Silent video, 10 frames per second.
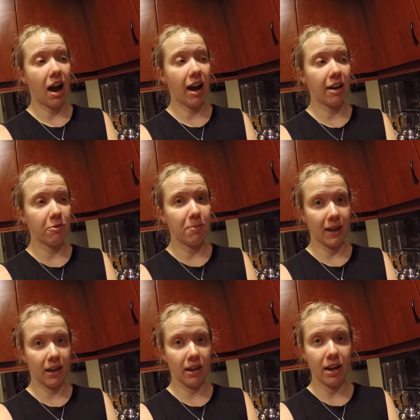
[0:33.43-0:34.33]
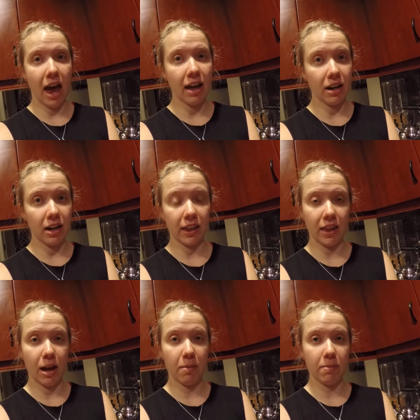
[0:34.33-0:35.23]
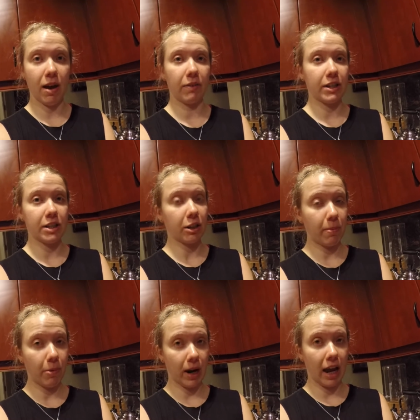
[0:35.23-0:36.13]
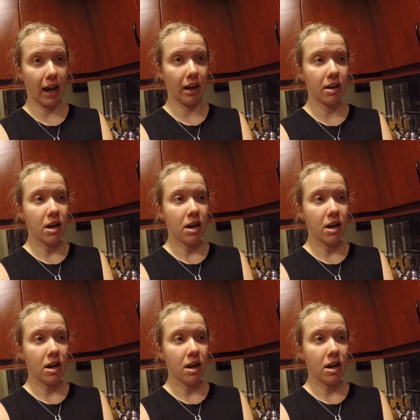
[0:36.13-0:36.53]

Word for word: I've been editing them every single morning,